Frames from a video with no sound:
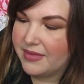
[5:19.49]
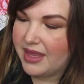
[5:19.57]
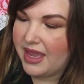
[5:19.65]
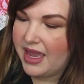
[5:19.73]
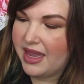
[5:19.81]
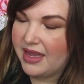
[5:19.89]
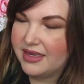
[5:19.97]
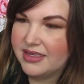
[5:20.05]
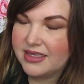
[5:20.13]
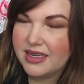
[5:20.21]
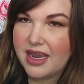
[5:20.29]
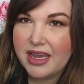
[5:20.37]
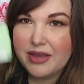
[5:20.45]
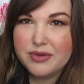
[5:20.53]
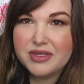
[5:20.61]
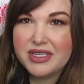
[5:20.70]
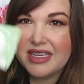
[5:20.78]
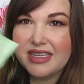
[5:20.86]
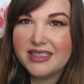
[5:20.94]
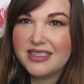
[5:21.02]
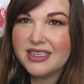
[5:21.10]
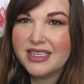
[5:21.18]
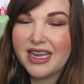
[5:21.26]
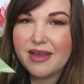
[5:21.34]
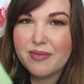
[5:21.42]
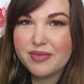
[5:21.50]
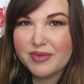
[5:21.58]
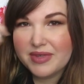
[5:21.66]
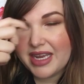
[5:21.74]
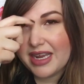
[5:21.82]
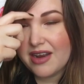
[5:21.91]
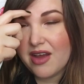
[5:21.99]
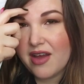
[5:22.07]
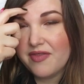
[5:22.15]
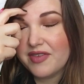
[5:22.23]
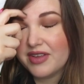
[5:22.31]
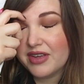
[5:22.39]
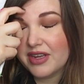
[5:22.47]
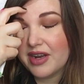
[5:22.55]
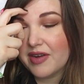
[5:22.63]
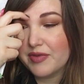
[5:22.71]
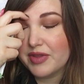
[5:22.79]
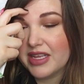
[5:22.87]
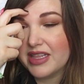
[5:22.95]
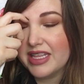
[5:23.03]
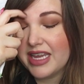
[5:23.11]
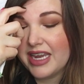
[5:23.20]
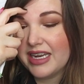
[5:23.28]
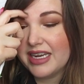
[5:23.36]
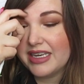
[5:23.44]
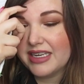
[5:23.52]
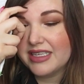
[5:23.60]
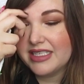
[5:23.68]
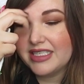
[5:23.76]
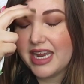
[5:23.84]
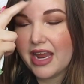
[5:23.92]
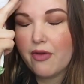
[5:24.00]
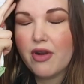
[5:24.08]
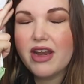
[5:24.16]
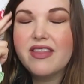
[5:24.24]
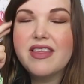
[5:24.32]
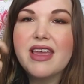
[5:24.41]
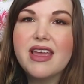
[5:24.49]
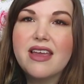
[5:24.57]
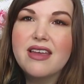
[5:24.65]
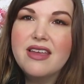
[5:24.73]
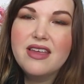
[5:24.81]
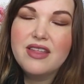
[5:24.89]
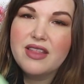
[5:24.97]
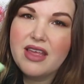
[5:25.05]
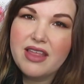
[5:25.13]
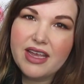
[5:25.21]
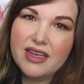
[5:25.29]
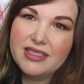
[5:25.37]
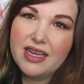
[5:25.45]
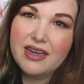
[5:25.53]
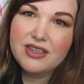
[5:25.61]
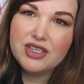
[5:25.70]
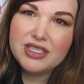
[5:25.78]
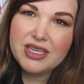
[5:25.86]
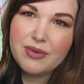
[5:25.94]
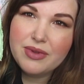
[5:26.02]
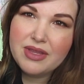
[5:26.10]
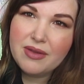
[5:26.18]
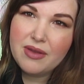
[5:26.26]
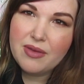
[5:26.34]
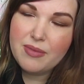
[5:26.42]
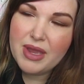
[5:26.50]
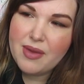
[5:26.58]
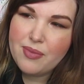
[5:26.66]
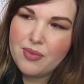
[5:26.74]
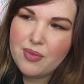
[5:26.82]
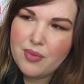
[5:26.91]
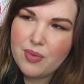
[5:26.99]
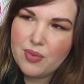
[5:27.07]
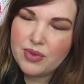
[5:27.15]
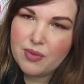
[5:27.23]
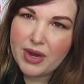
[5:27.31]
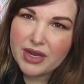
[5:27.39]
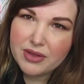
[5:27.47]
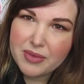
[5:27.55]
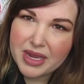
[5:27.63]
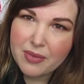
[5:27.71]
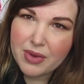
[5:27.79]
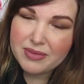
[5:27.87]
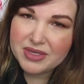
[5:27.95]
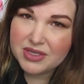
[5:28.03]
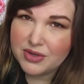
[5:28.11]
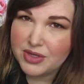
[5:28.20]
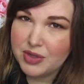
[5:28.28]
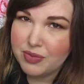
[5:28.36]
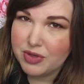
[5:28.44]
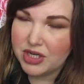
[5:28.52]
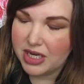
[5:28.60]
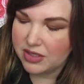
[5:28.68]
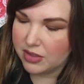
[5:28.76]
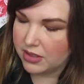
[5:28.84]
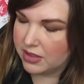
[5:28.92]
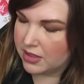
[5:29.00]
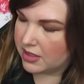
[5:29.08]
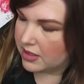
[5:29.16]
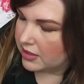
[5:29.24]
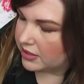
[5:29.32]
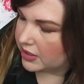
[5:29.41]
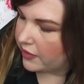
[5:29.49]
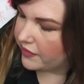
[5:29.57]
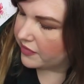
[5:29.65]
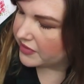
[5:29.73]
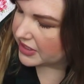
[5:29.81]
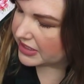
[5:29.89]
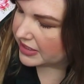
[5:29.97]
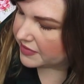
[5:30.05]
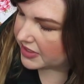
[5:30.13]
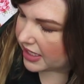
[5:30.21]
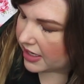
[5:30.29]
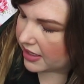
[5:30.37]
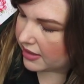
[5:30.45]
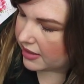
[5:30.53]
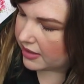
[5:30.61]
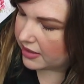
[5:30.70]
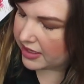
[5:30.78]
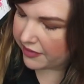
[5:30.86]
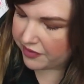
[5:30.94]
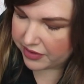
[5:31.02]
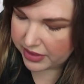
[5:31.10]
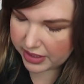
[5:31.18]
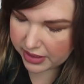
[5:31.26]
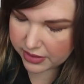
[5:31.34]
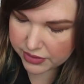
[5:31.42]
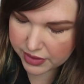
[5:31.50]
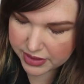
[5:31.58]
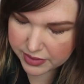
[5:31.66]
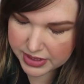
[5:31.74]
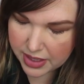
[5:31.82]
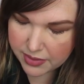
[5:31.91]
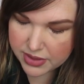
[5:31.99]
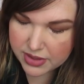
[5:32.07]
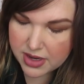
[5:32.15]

And I used these to take it off. It took it off really clean. It didn't sting or anything. Like I said, just like with the makeup, the regular makeup wipes, these are super gentle. So if you have sensitive skin, definitely try those out.